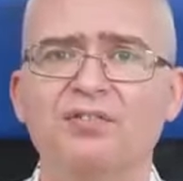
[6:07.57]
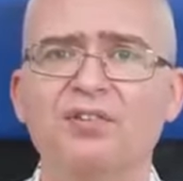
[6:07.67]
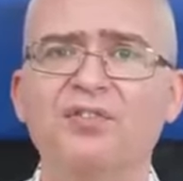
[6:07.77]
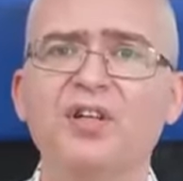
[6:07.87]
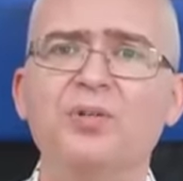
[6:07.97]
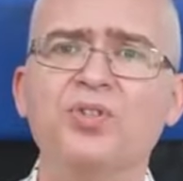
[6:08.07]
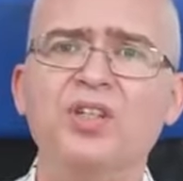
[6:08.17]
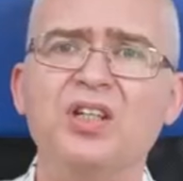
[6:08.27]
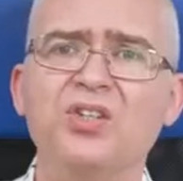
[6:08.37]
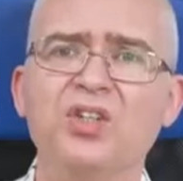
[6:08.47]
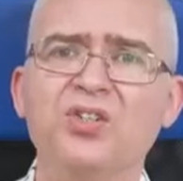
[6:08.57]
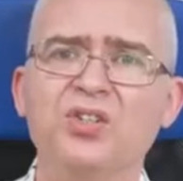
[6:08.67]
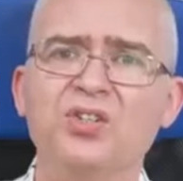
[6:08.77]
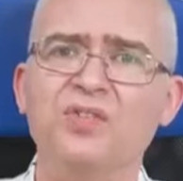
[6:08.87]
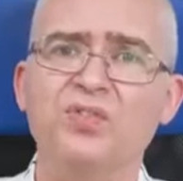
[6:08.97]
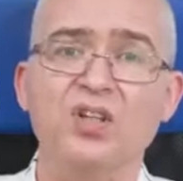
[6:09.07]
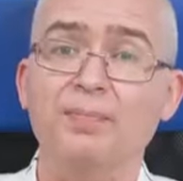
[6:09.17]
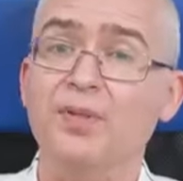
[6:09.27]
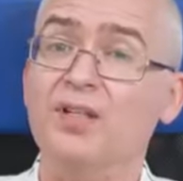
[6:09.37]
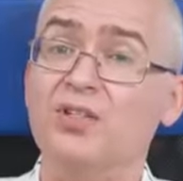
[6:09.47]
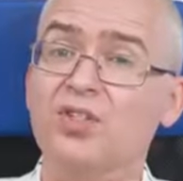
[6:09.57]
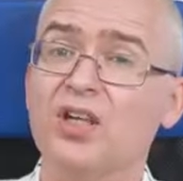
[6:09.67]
reveals the existence of something that's